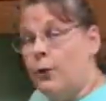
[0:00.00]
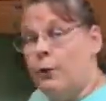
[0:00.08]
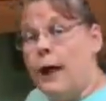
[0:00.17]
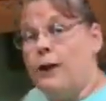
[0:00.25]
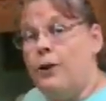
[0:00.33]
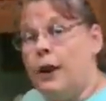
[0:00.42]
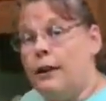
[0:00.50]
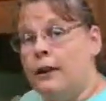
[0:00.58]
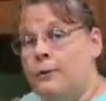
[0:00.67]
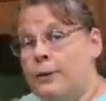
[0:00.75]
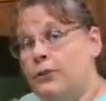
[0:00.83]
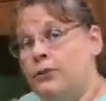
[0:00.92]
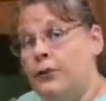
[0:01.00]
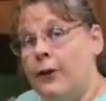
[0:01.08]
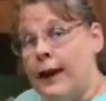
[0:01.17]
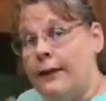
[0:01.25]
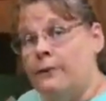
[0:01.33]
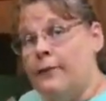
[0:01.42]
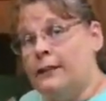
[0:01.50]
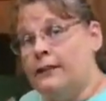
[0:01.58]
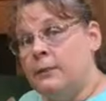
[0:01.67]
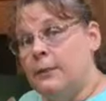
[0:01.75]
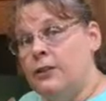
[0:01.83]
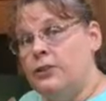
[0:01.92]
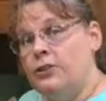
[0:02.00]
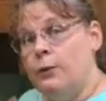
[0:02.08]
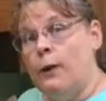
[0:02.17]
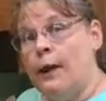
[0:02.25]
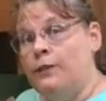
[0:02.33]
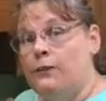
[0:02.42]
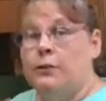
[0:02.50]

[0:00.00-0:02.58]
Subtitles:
the rock crock can be used for any recipes you want.